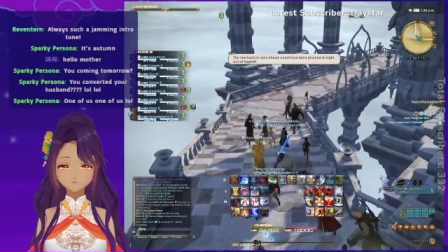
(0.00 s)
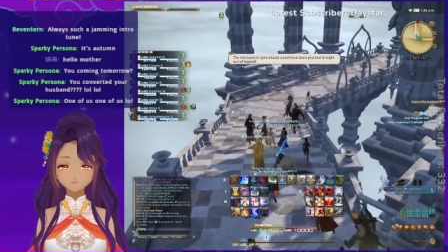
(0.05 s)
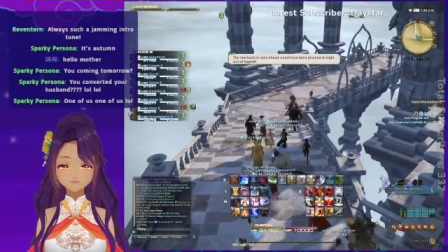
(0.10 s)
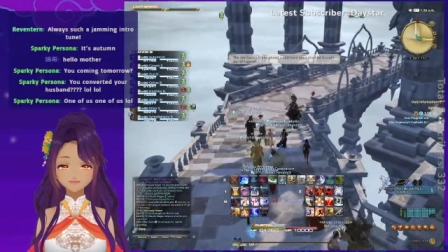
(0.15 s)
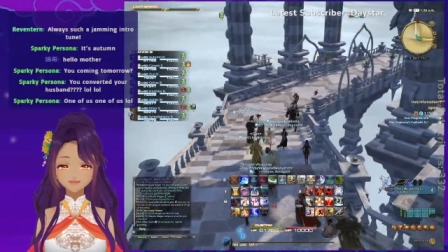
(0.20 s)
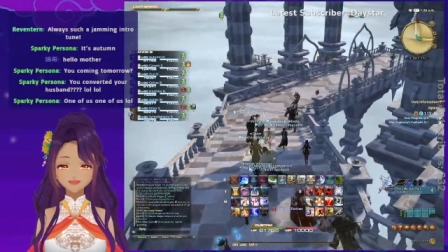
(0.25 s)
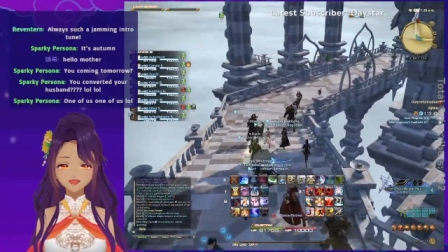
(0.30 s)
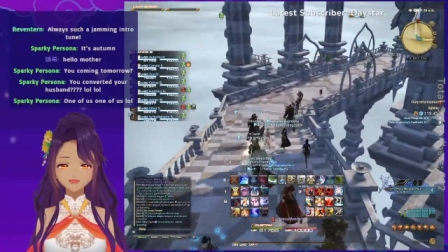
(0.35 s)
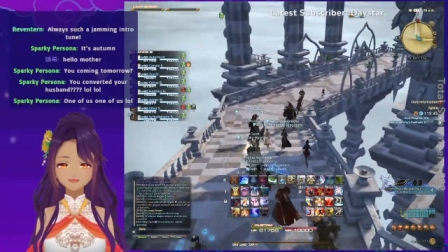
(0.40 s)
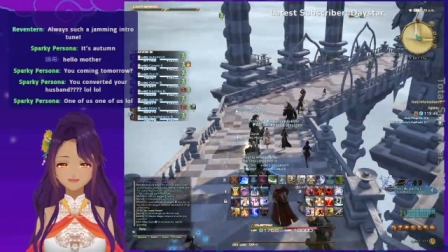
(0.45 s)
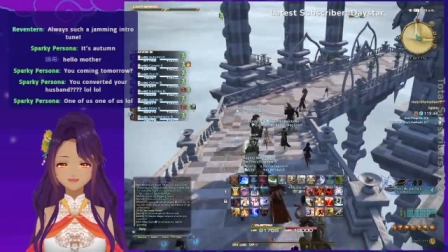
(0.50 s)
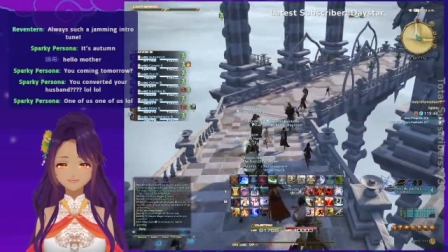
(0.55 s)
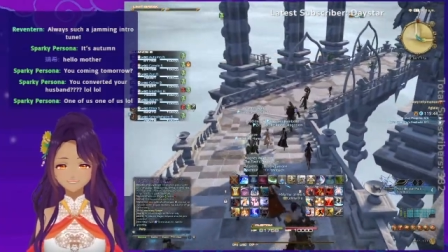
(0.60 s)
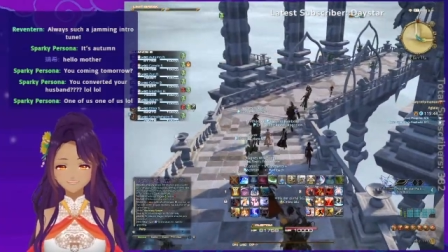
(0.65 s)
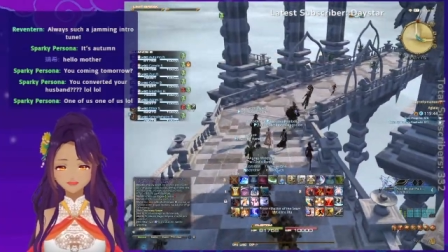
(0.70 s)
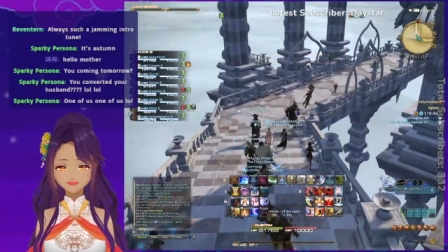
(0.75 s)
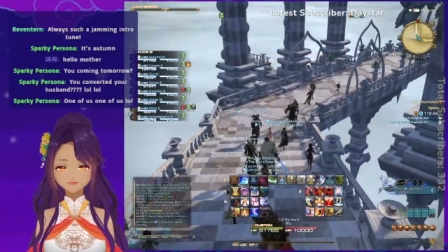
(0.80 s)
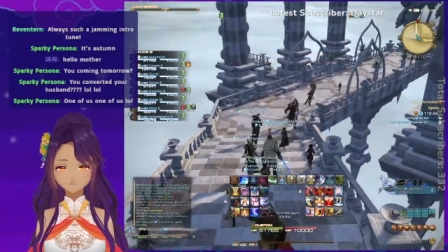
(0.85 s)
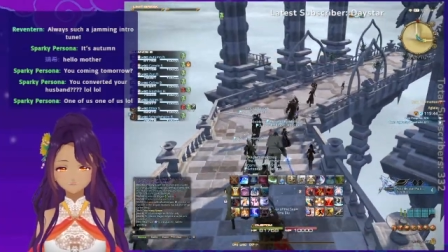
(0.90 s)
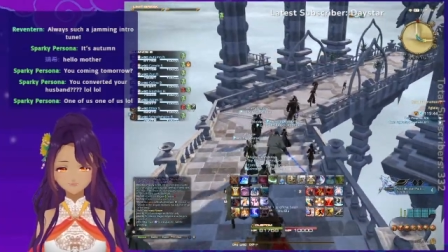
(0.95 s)
They got through the
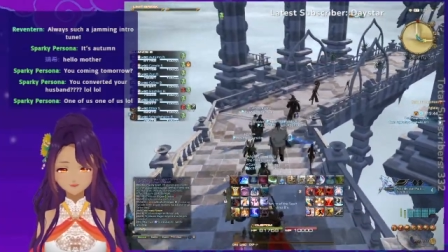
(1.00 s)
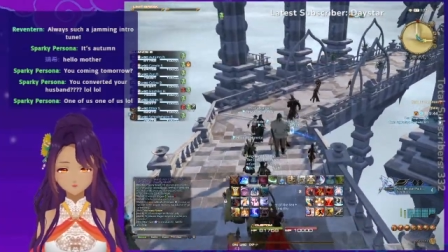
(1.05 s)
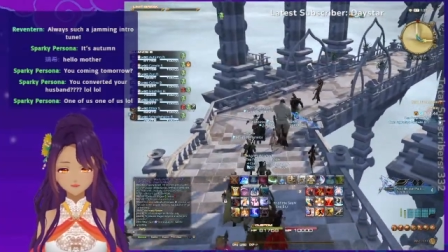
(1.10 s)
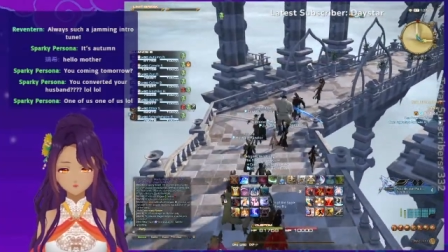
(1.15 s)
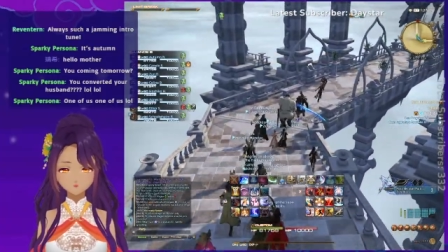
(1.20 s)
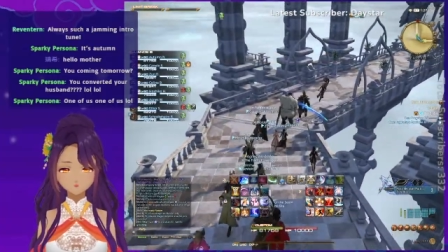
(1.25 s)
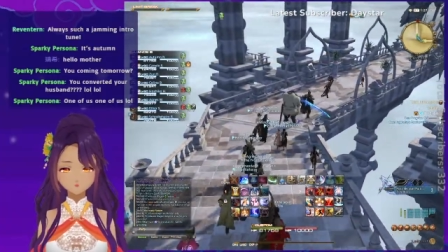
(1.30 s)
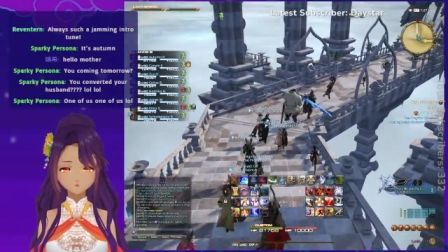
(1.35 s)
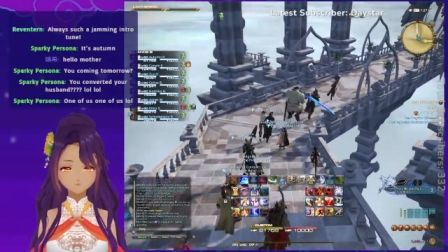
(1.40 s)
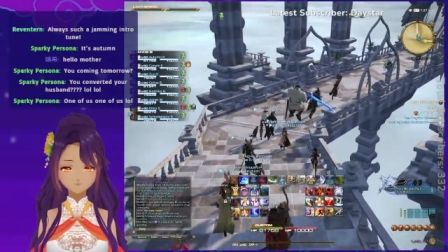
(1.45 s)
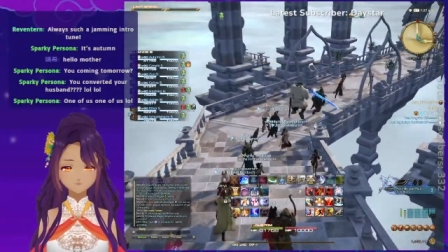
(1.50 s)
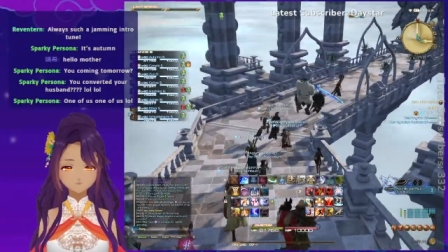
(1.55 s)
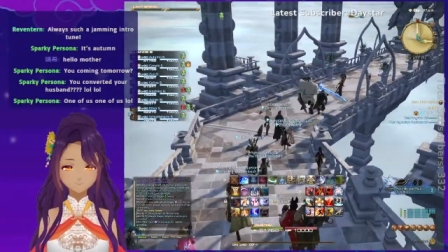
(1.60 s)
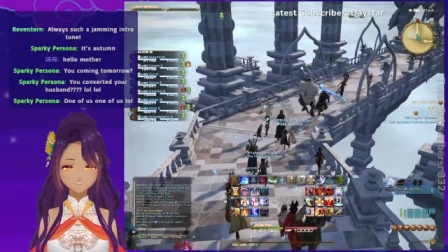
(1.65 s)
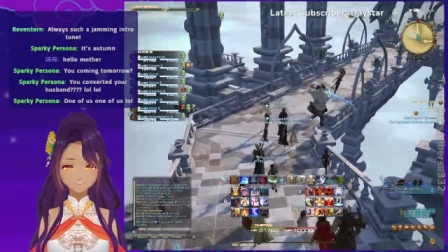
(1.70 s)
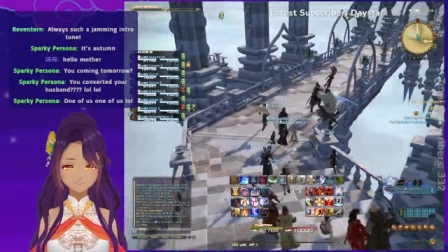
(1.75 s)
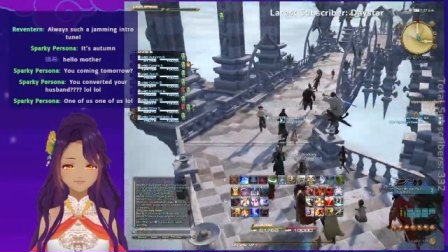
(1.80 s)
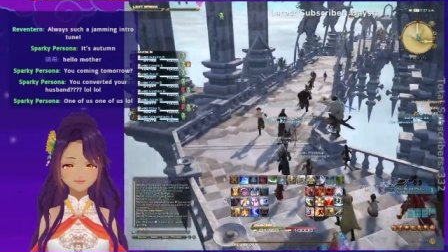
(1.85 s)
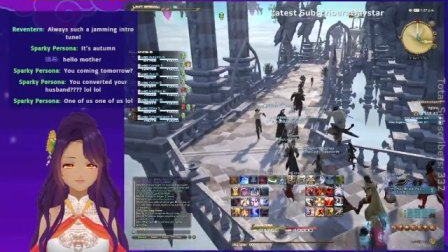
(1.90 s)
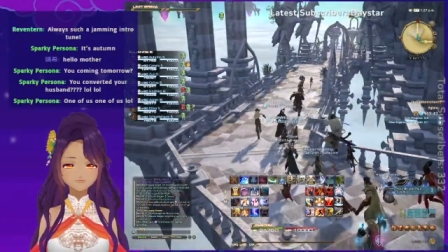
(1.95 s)
MSQ
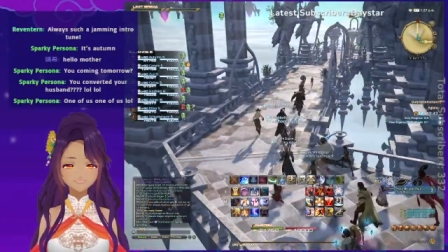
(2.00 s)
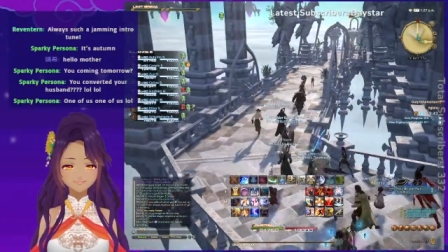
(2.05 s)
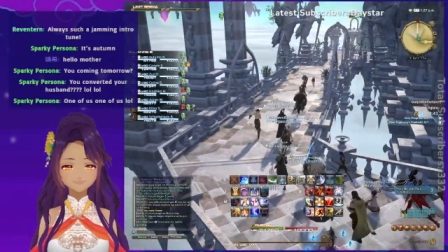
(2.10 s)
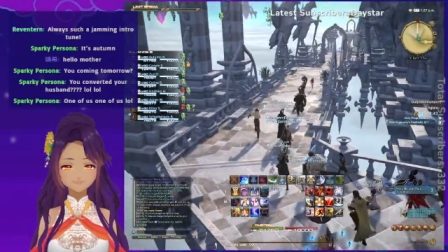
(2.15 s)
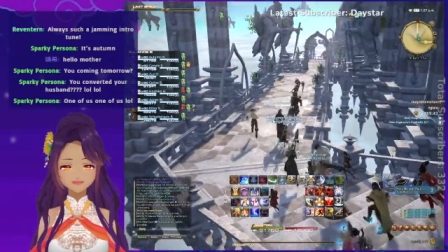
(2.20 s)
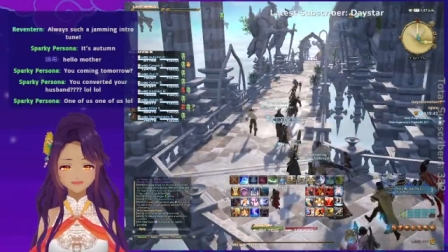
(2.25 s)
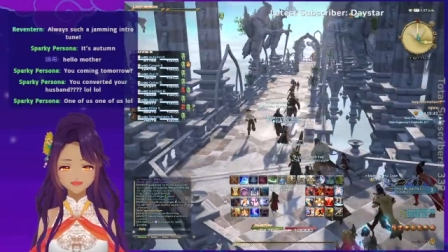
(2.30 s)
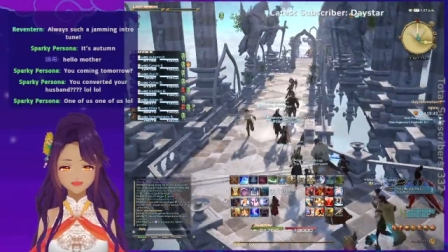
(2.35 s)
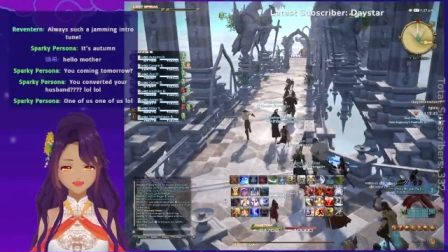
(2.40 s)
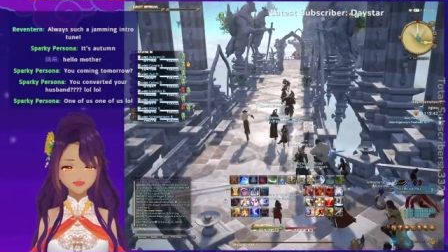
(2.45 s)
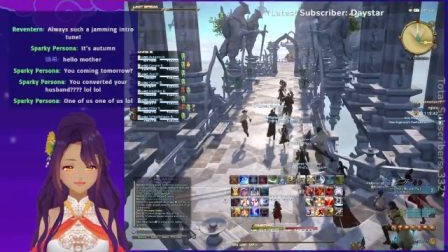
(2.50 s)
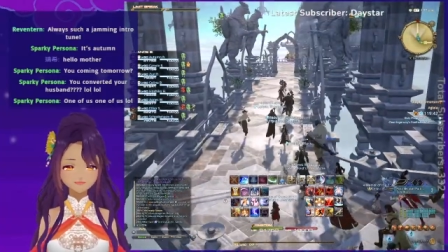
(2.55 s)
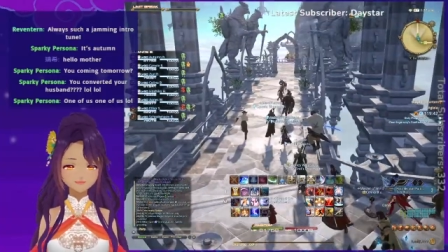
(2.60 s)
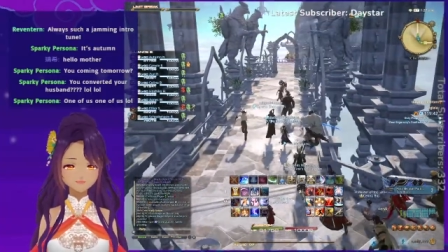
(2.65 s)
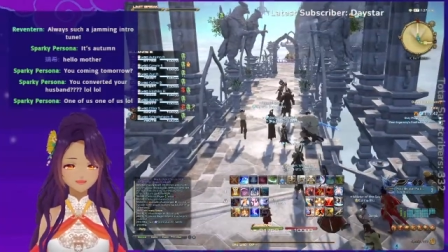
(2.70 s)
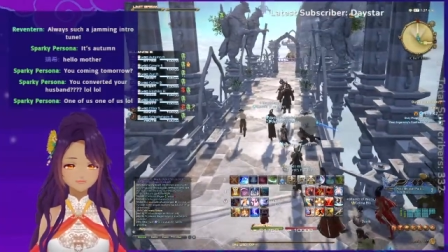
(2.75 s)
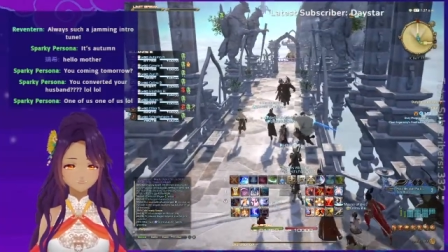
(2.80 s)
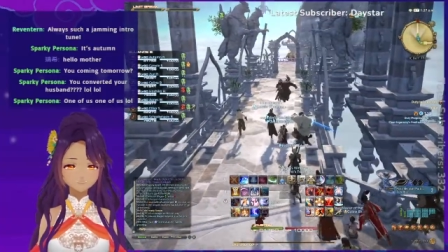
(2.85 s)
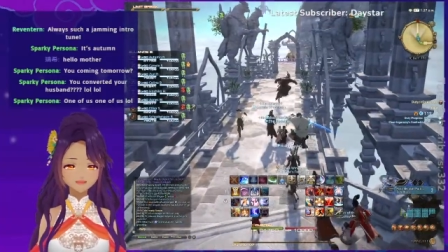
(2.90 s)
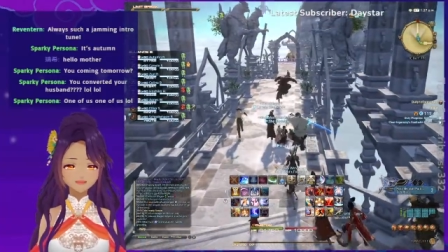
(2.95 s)
and they found out about
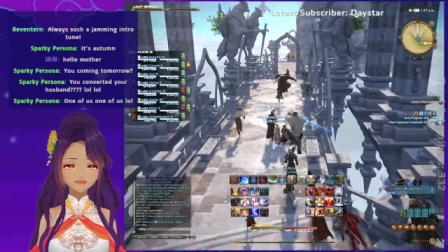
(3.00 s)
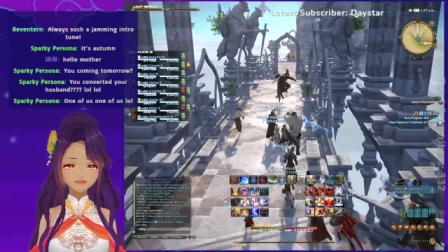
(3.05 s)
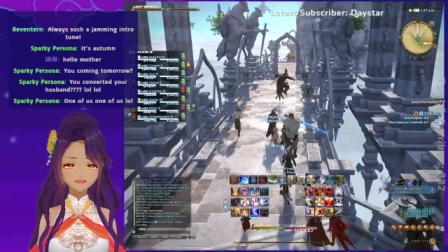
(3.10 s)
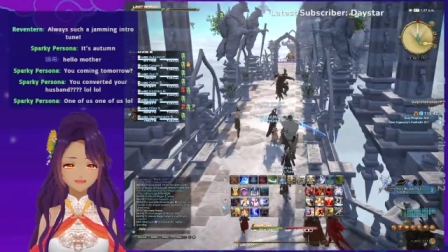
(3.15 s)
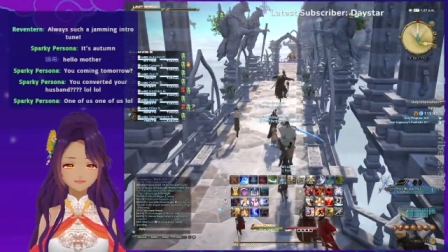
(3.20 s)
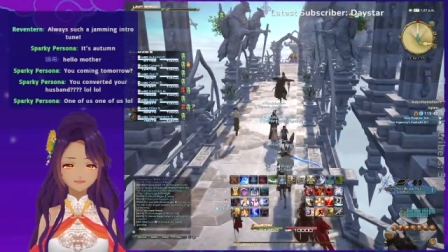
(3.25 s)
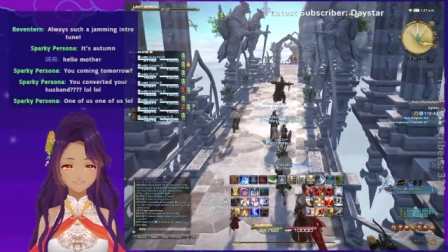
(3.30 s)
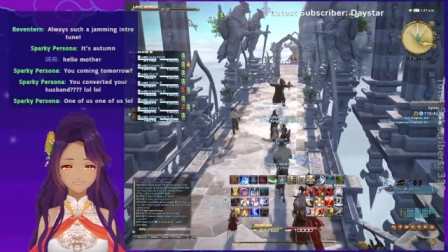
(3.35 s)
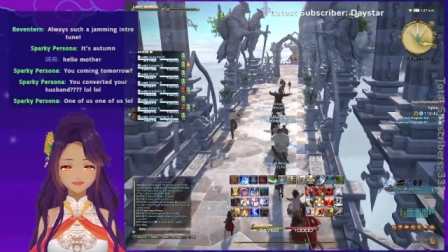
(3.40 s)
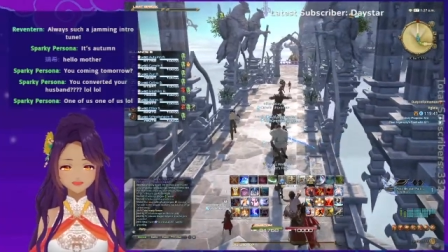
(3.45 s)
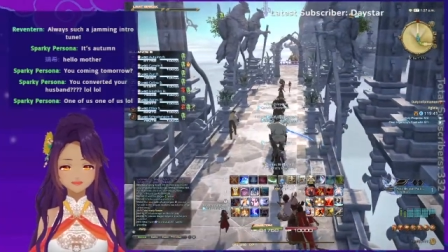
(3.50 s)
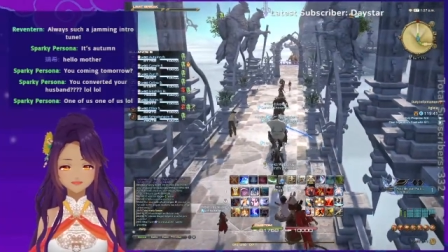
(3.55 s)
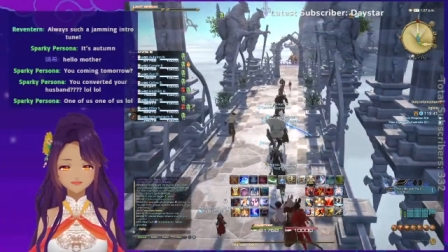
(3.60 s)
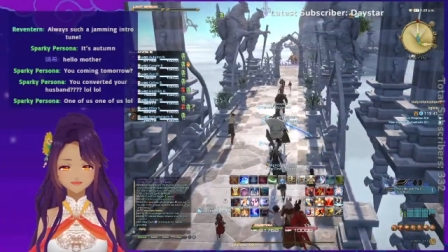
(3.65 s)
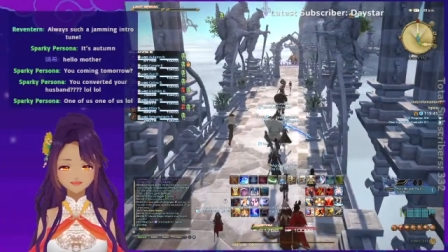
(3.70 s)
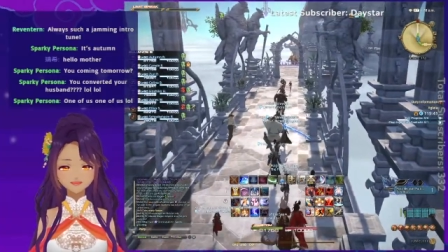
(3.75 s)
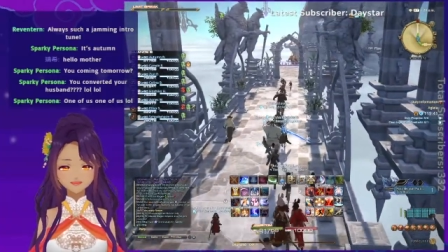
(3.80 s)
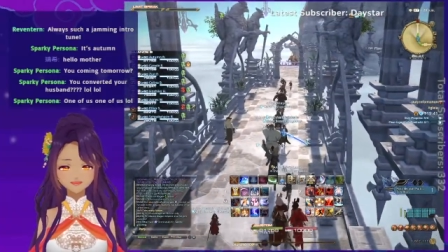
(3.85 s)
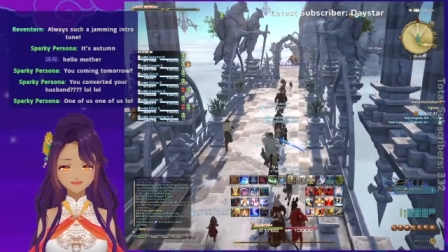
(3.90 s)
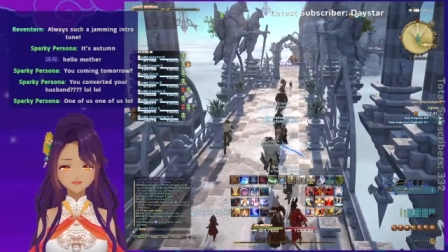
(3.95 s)
fishing and
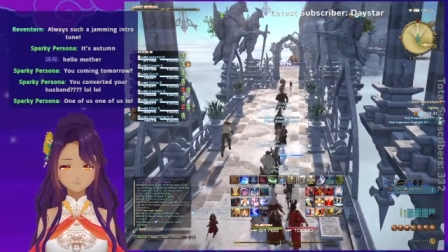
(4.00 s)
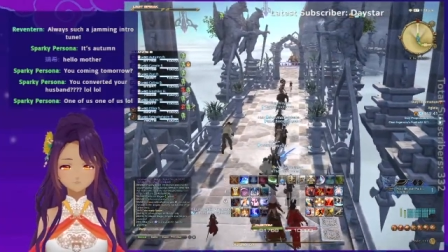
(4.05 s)
crafting.